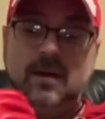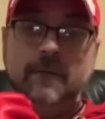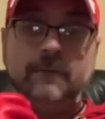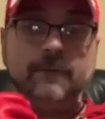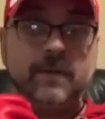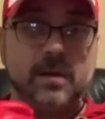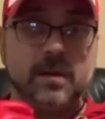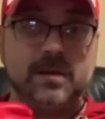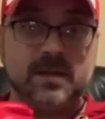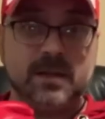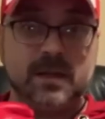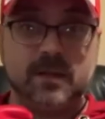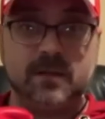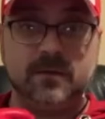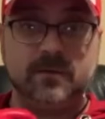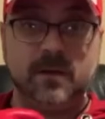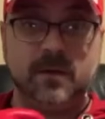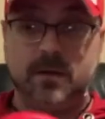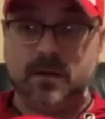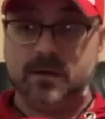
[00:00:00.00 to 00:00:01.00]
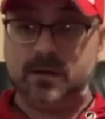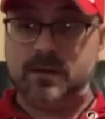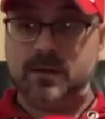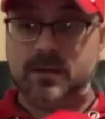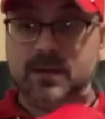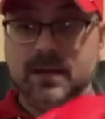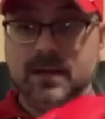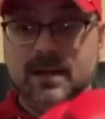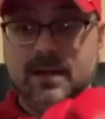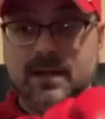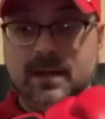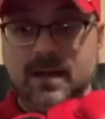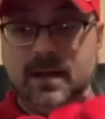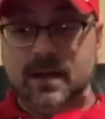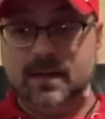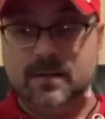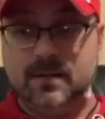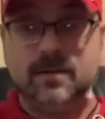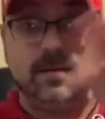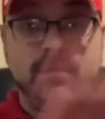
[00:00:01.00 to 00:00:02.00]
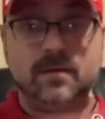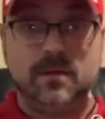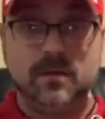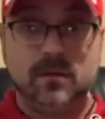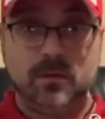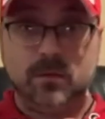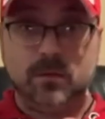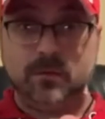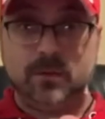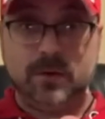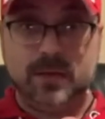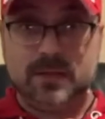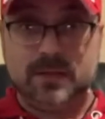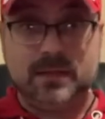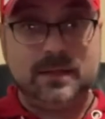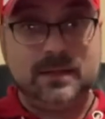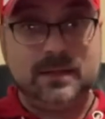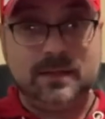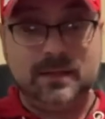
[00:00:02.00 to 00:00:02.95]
First things first, the wrist.